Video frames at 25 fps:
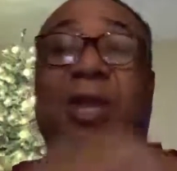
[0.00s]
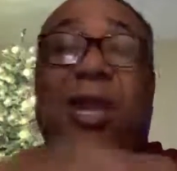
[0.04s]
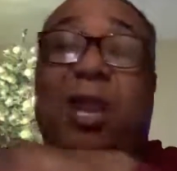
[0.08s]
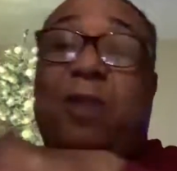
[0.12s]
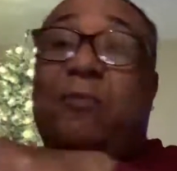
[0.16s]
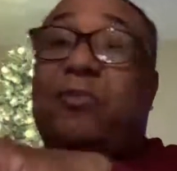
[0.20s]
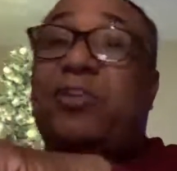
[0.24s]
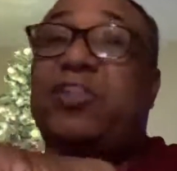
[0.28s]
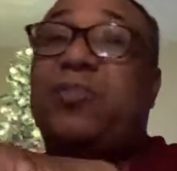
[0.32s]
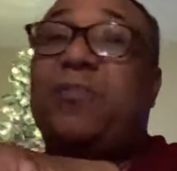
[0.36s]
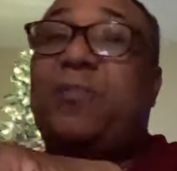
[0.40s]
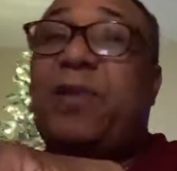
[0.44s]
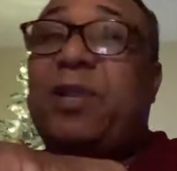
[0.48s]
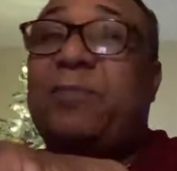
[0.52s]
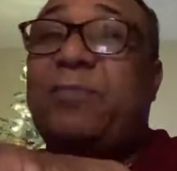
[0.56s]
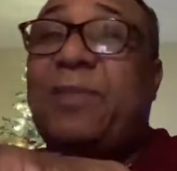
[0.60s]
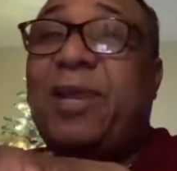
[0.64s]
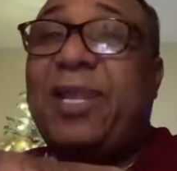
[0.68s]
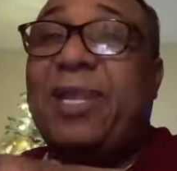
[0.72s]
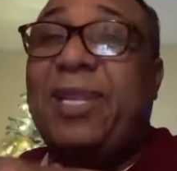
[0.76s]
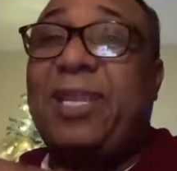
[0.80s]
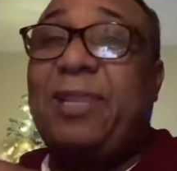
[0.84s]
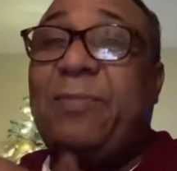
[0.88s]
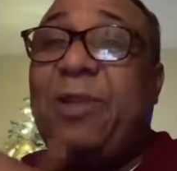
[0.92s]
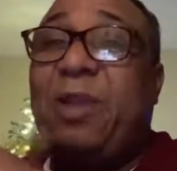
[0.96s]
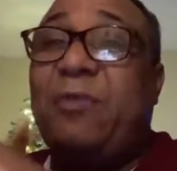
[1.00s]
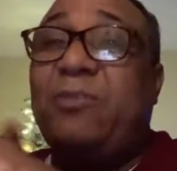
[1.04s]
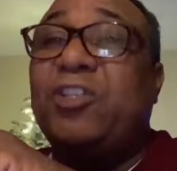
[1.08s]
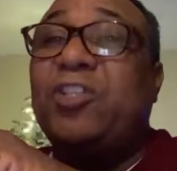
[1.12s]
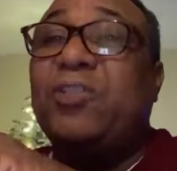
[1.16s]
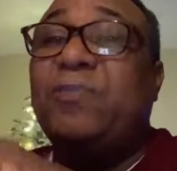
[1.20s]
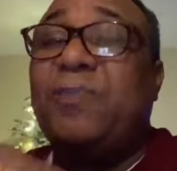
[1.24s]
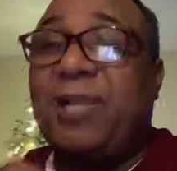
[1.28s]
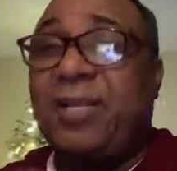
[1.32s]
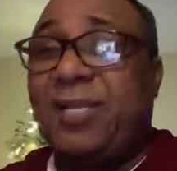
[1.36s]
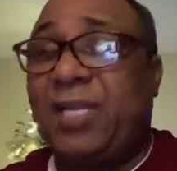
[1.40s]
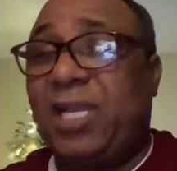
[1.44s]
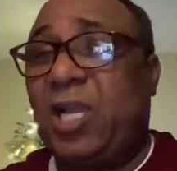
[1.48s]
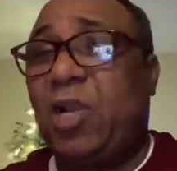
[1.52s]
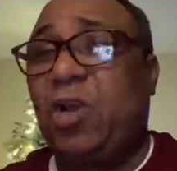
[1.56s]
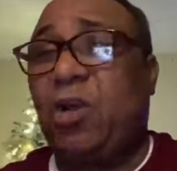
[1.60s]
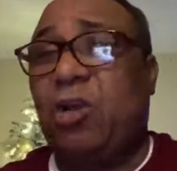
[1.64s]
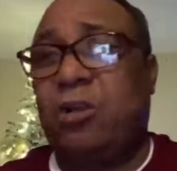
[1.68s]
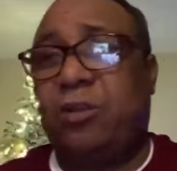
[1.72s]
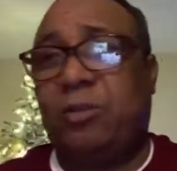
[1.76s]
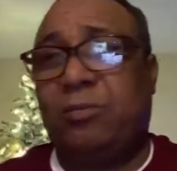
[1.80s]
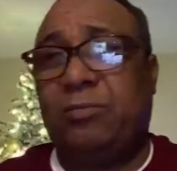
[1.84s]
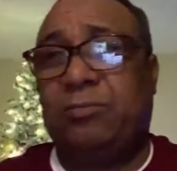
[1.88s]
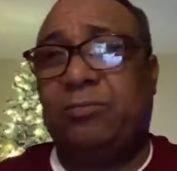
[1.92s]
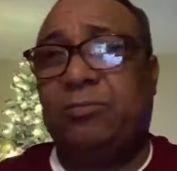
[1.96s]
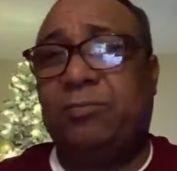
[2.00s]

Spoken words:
I respect my name. I respect the color.